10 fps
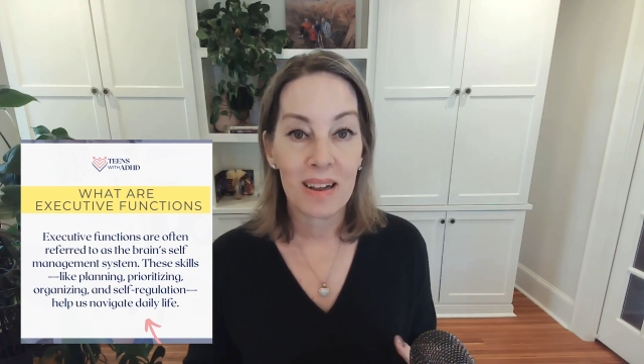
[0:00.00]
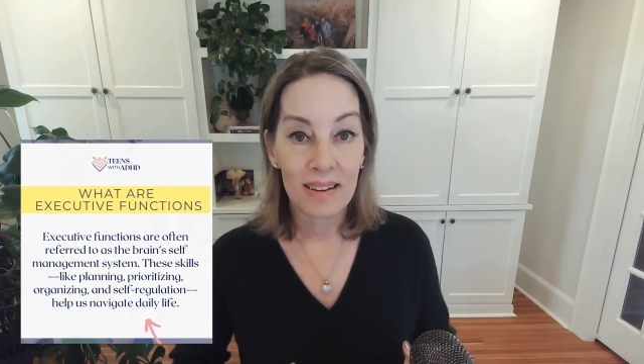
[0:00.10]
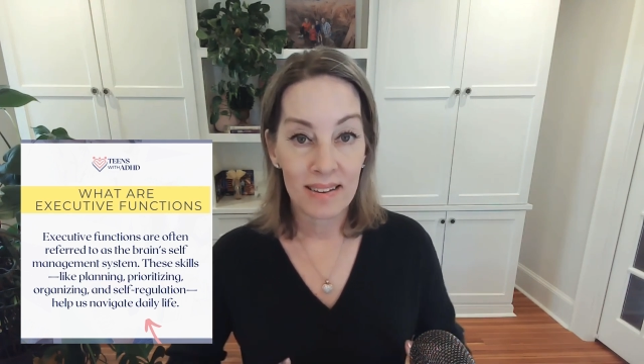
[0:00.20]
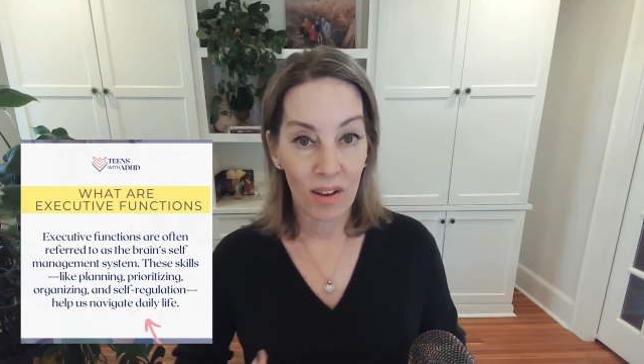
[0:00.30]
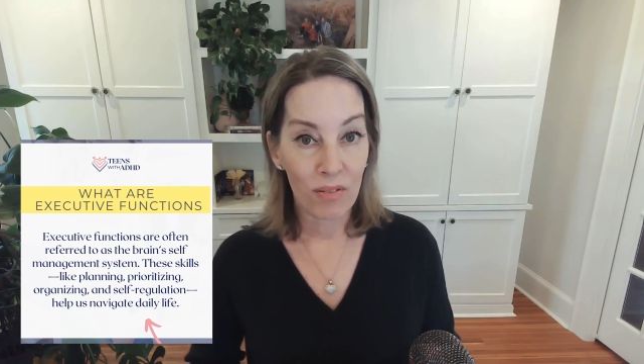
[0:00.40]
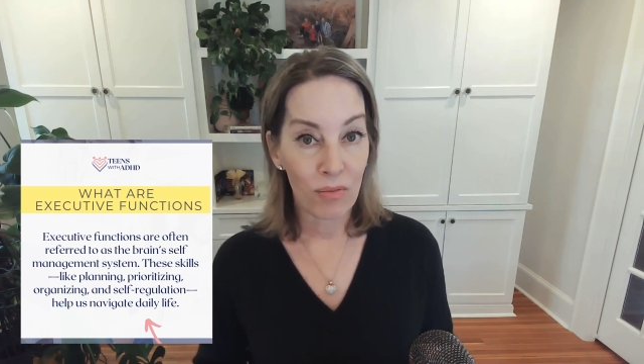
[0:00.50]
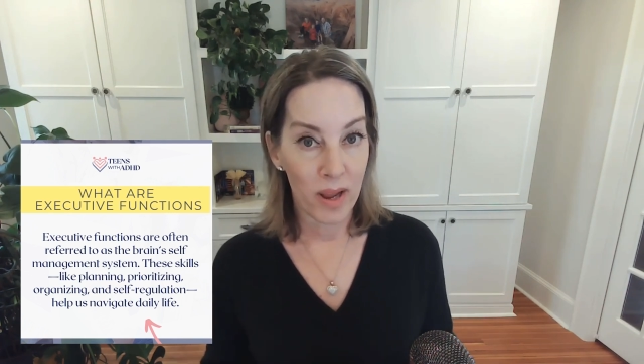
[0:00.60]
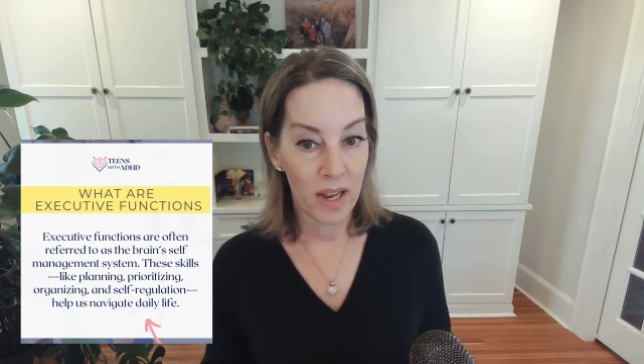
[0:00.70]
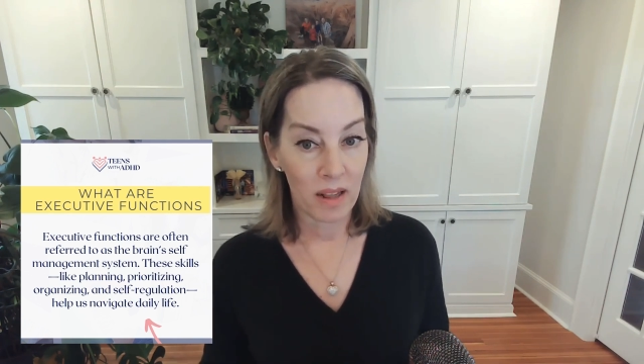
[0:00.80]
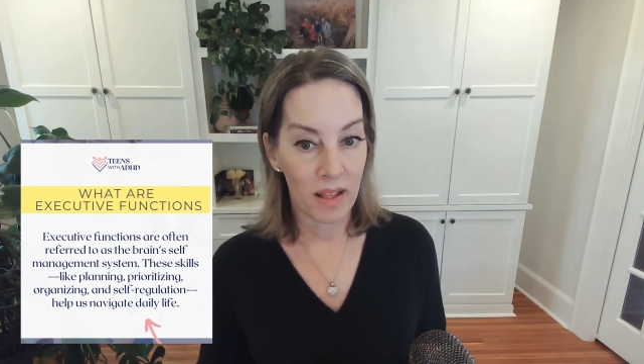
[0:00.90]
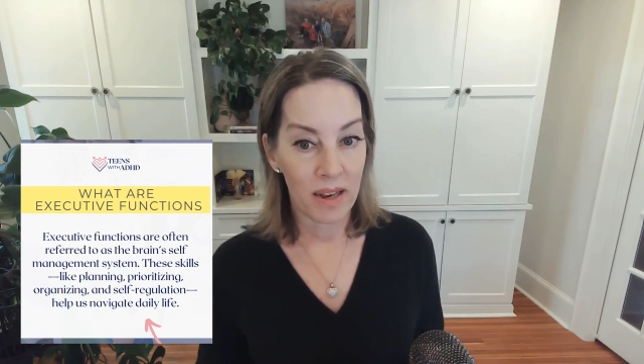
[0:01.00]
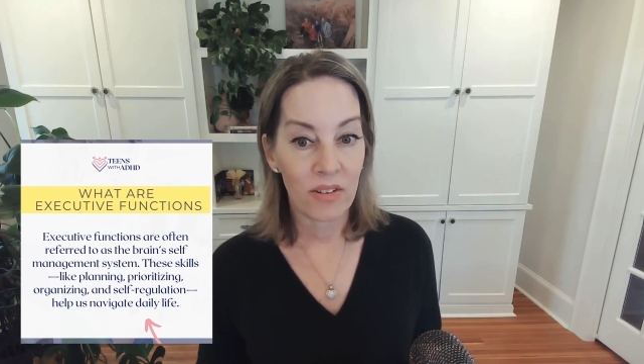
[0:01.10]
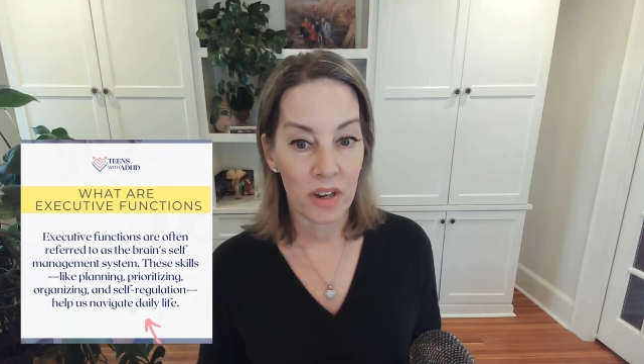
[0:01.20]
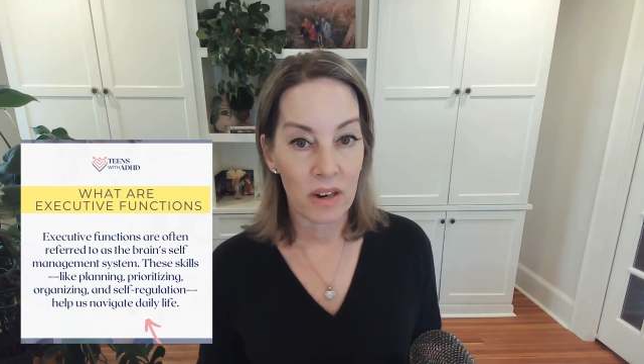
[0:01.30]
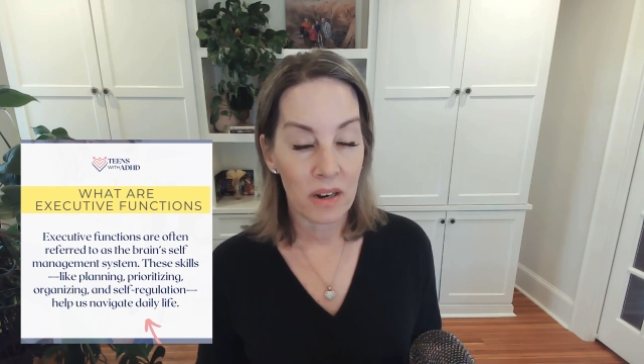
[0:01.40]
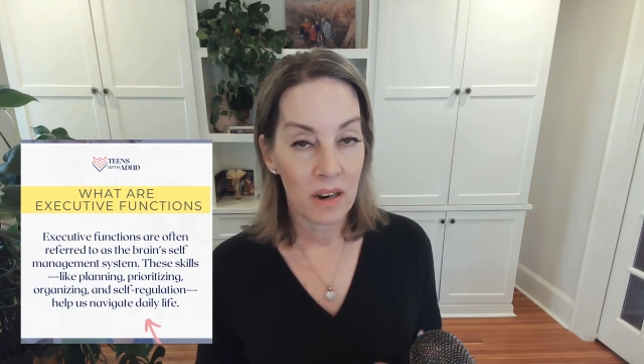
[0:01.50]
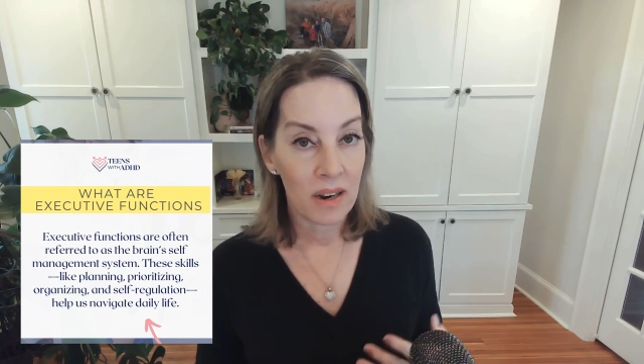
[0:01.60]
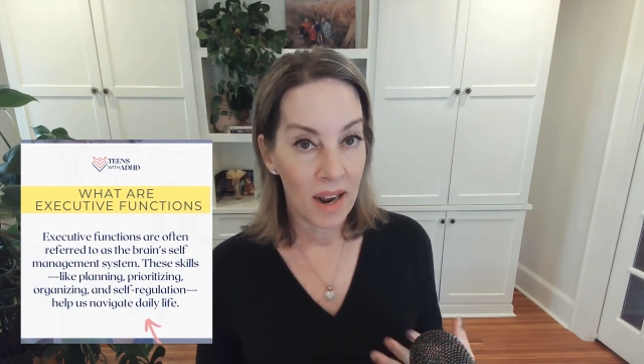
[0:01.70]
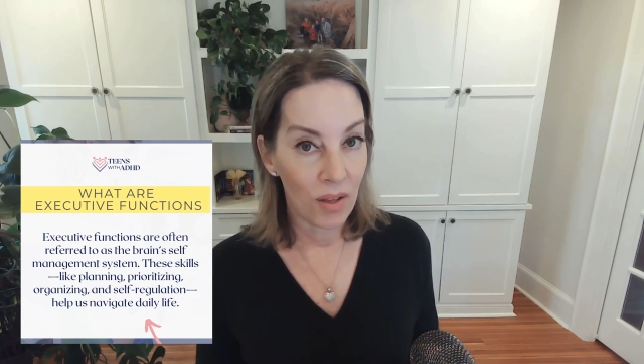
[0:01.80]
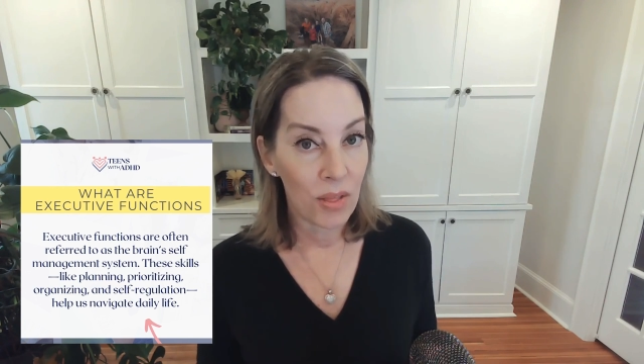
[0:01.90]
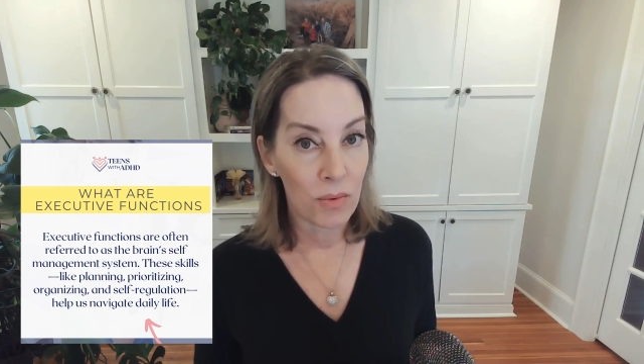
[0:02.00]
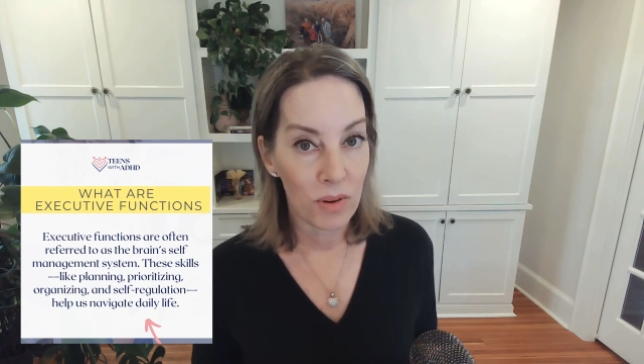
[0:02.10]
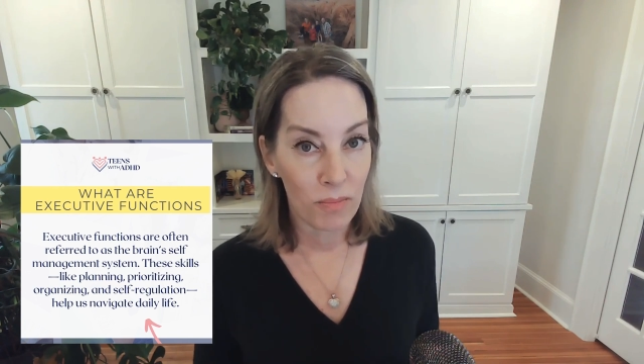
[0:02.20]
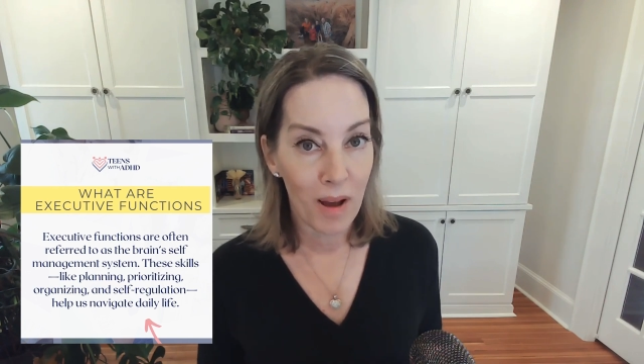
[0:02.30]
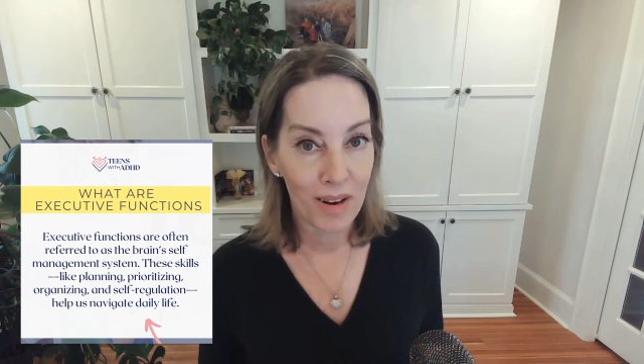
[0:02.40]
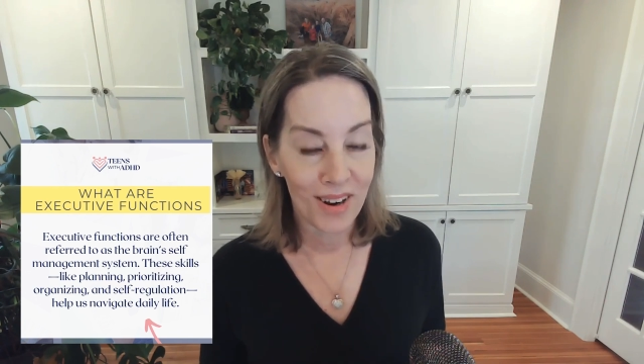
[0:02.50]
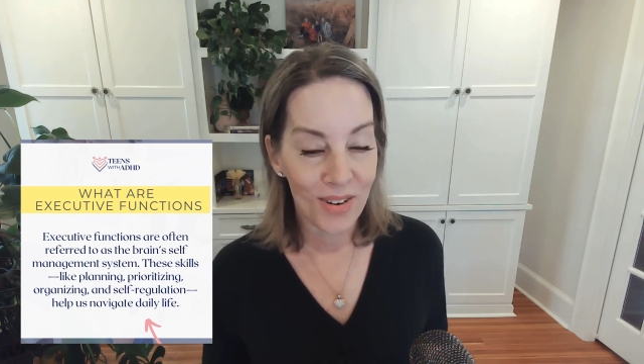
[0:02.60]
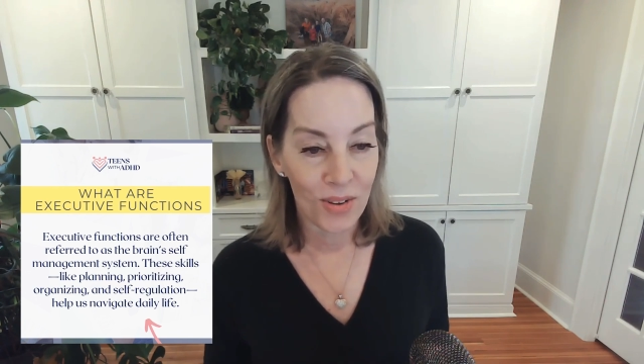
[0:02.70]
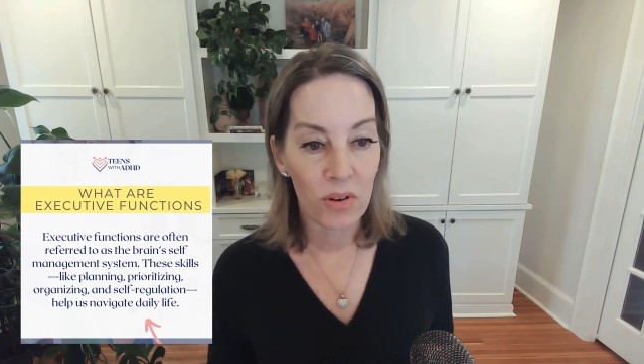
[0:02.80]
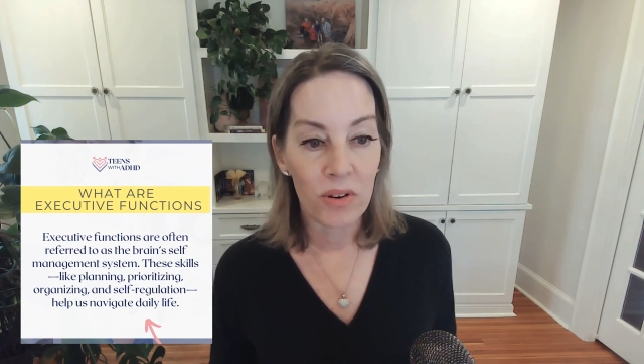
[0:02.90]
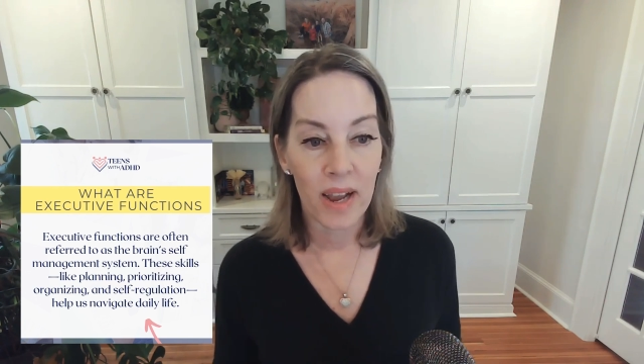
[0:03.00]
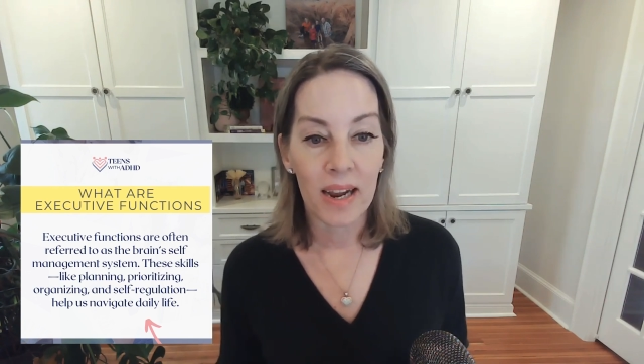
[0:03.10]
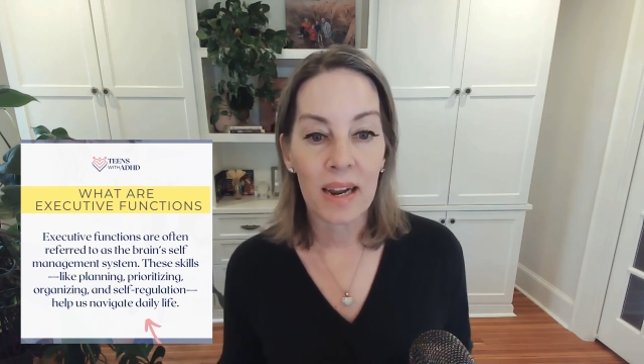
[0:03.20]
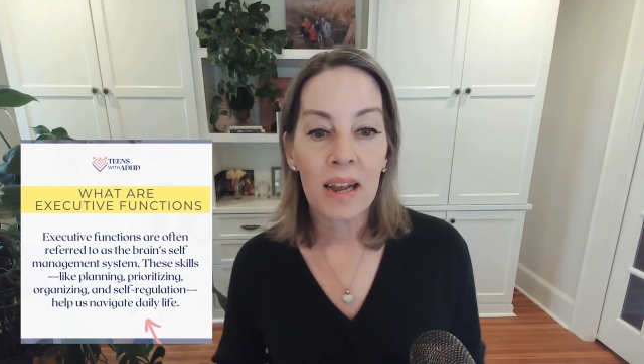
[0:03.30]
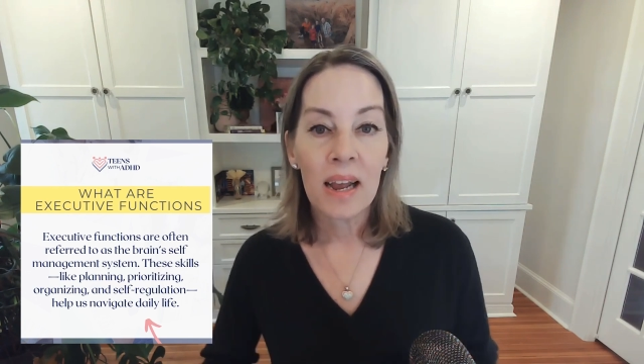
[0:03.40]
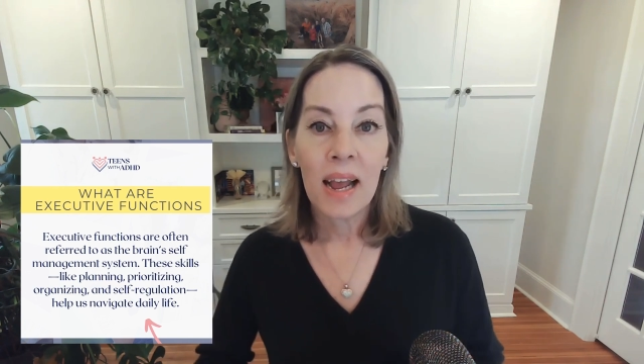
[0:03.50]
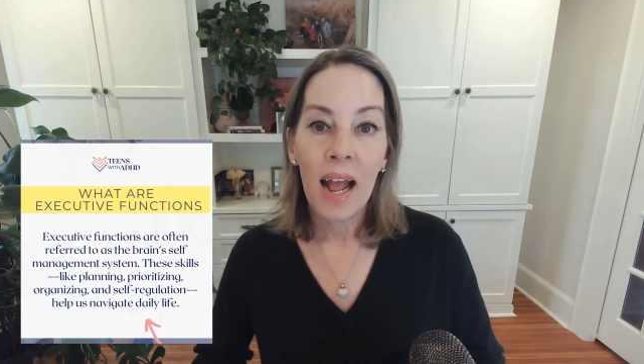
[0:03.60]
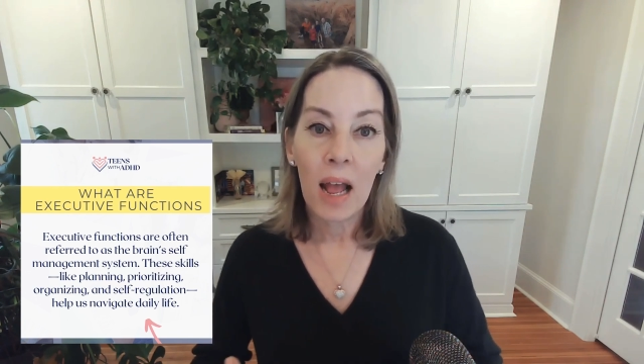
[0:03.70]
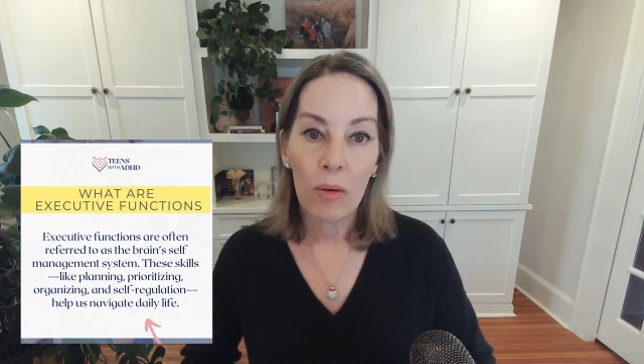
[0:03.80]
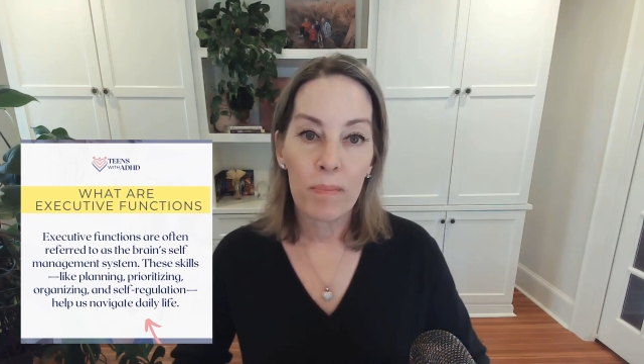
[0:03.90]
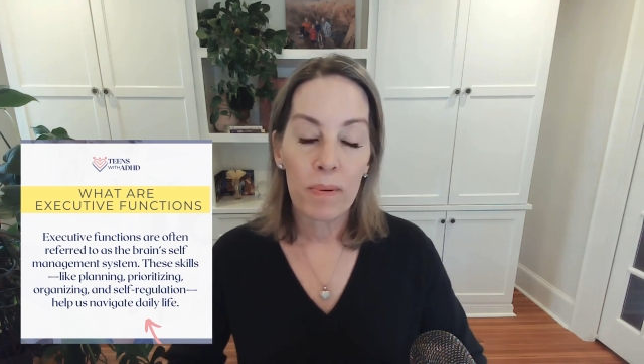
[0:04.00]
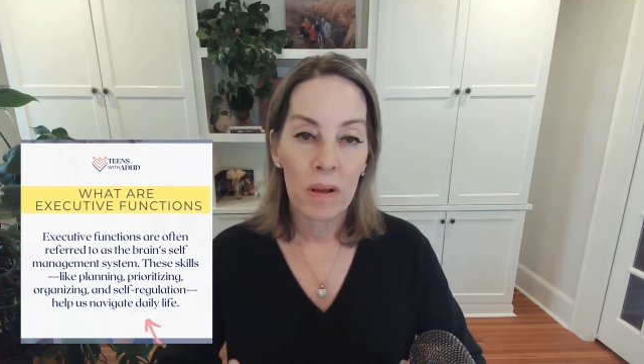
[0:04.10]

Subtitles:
self-regulation, how they're responding to their day, help